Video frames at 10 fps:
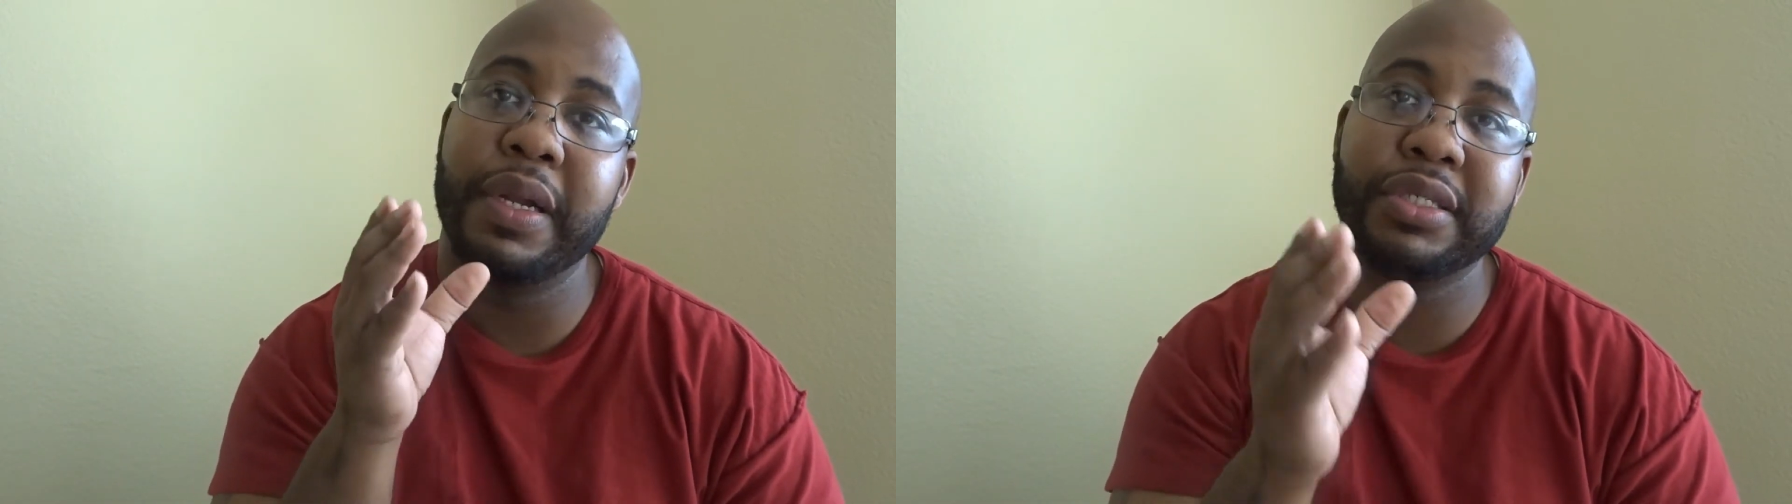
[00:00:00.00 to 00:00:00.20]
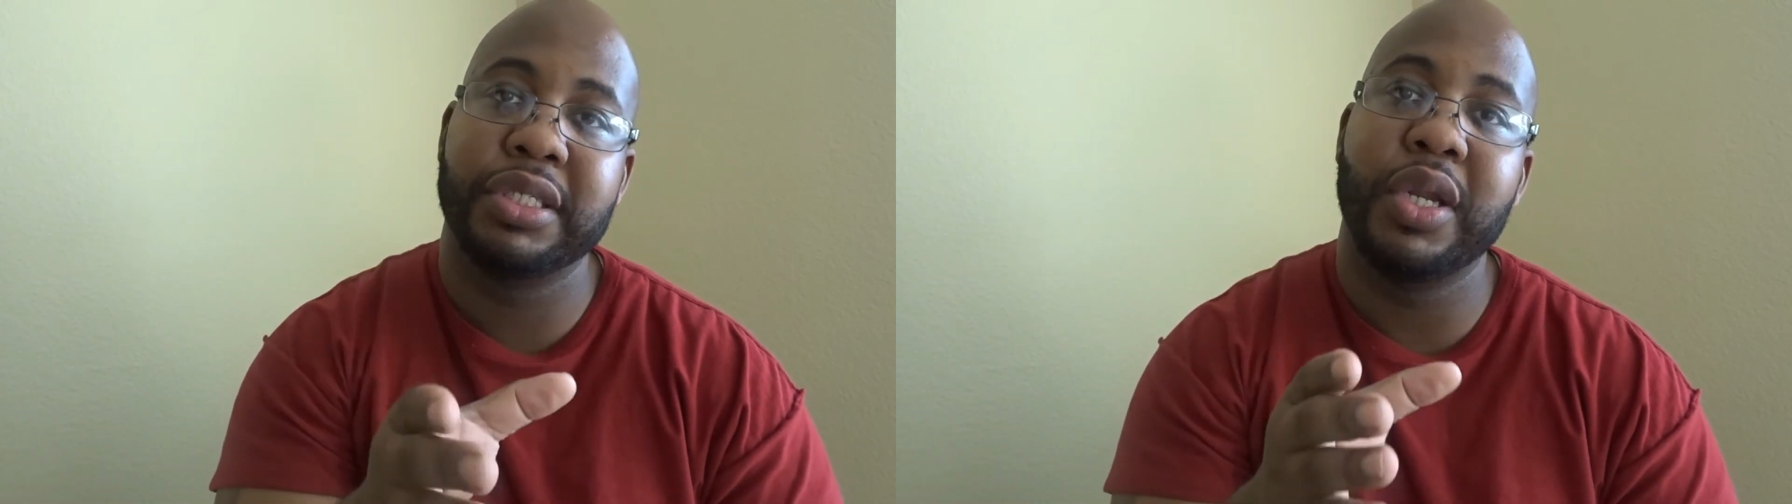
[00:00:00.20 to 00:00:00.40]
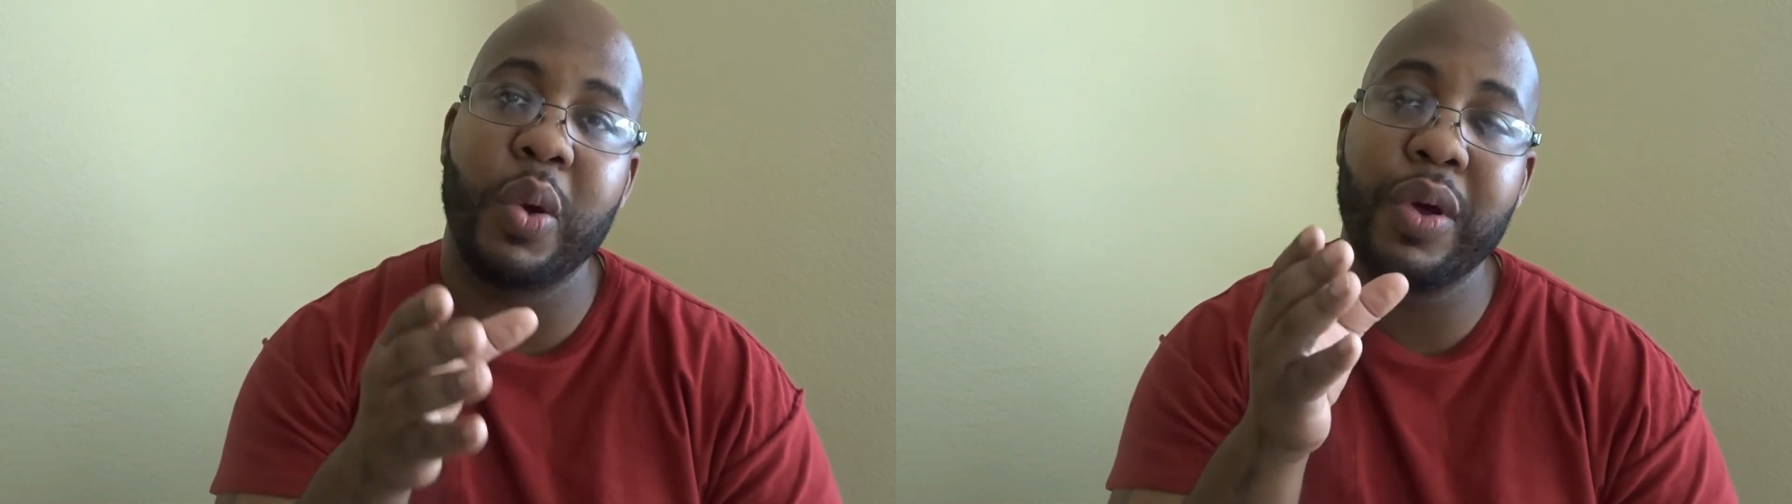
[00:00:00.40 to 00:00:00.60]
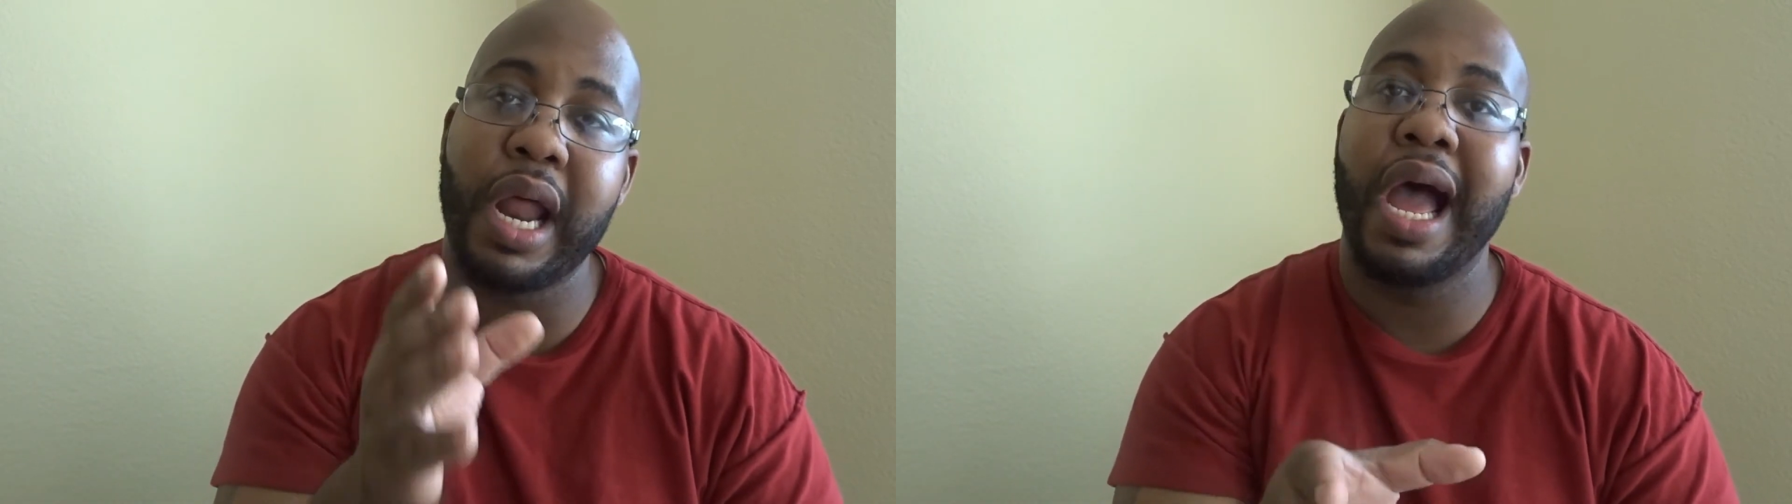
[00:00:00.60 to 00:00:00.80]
when it's snow and